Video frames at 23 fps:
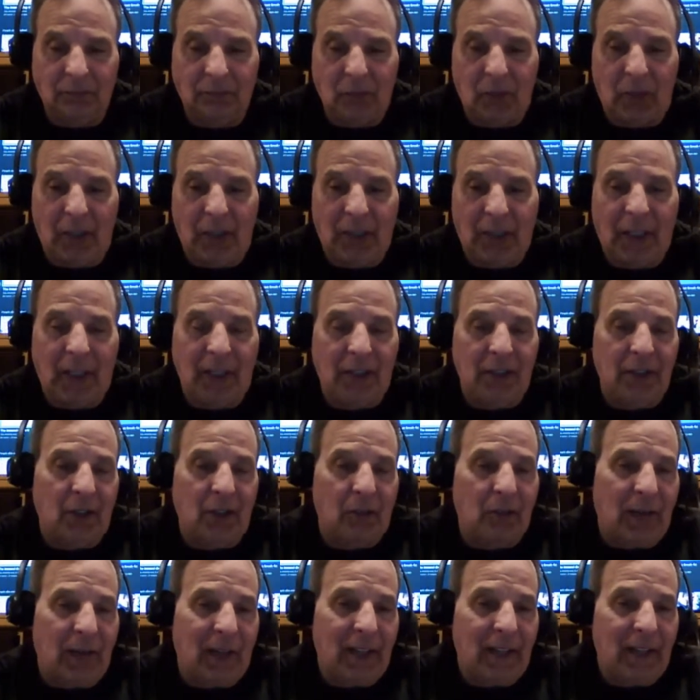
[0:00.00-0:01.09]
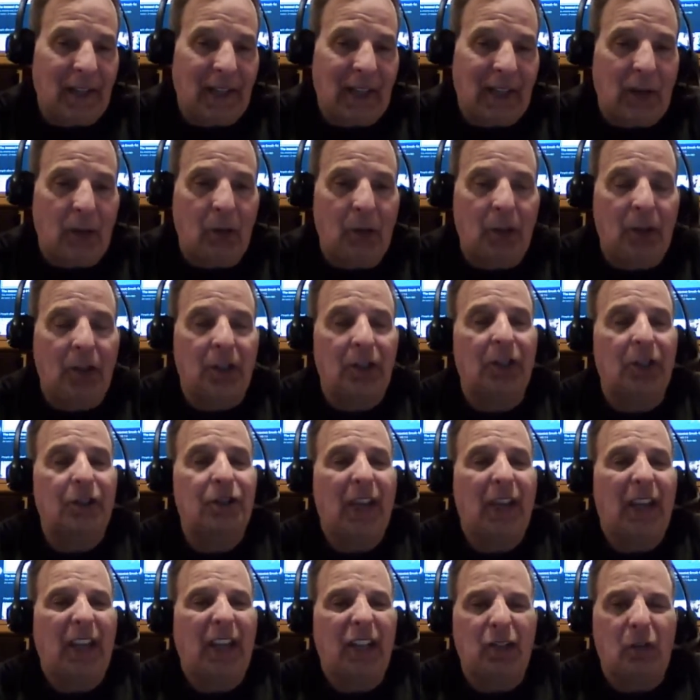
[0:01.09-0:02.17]
Right, and right now we're going to
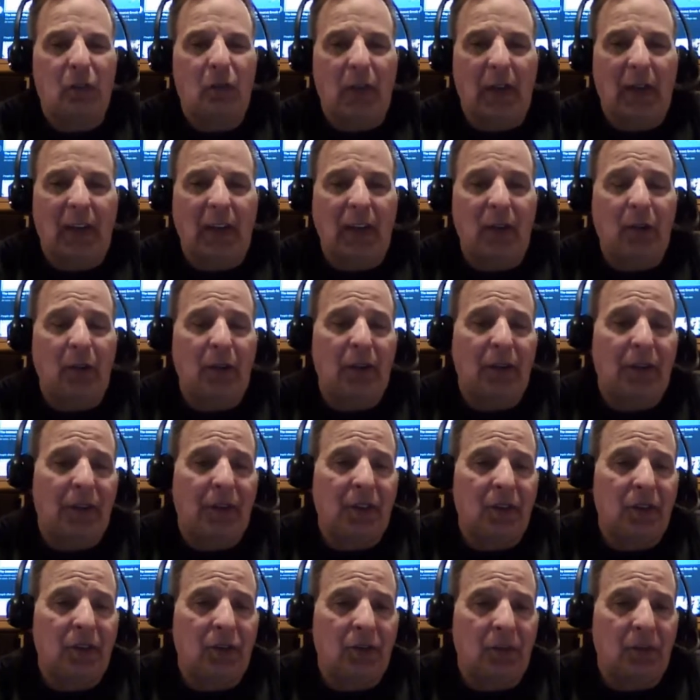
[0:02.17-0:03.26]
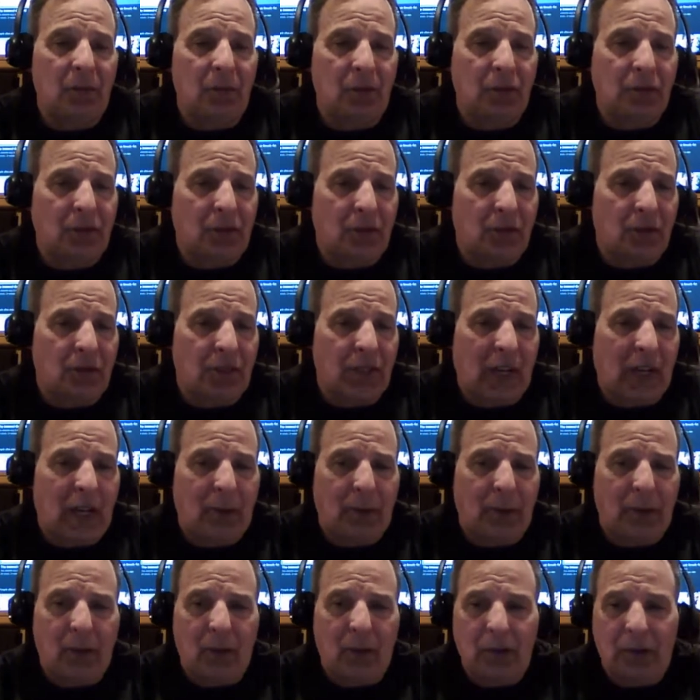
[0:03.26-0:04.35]
take it away with a little musical
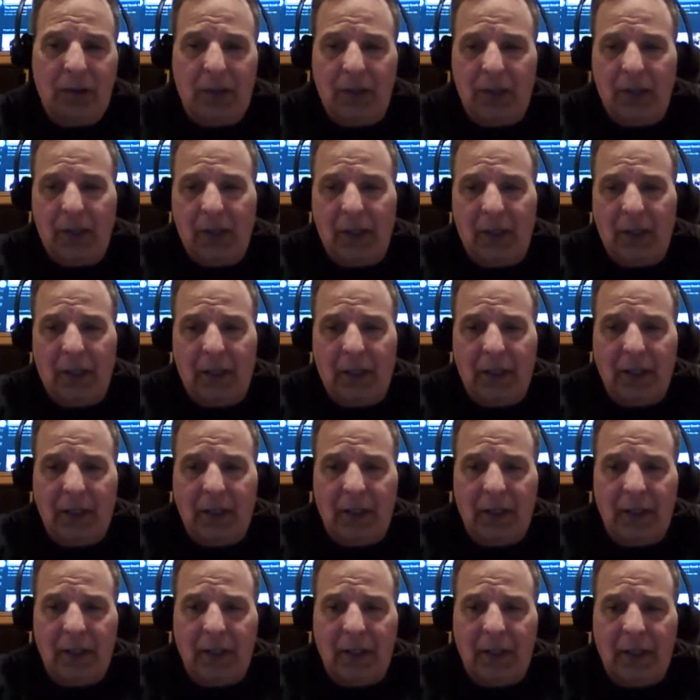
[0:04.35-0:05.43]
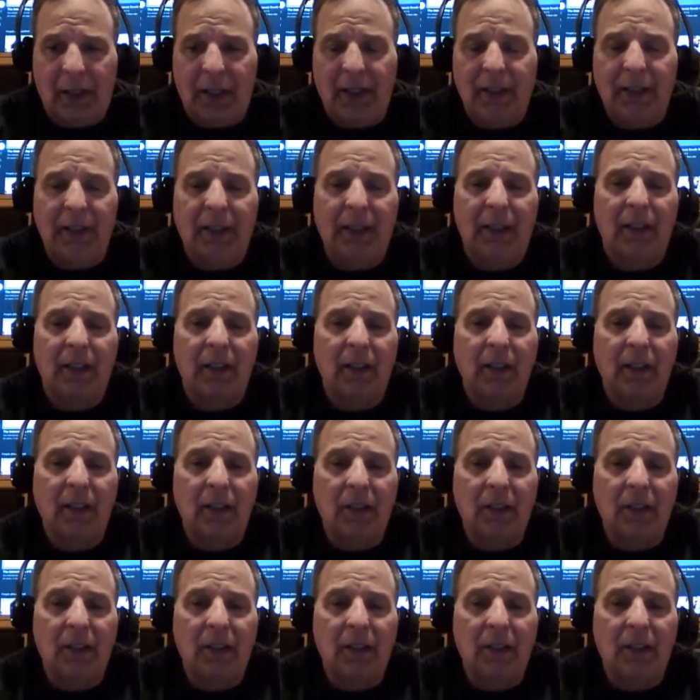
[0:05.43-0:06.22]
karaoke and an ending.